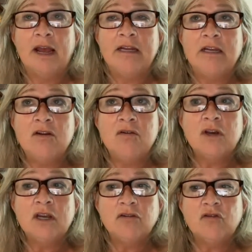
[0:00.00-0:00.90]
and you
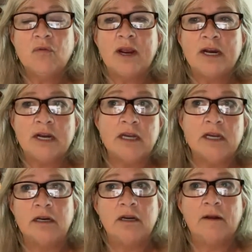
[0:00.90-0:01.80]
can trade
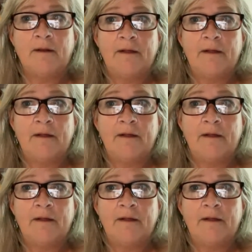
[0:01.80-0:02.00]
in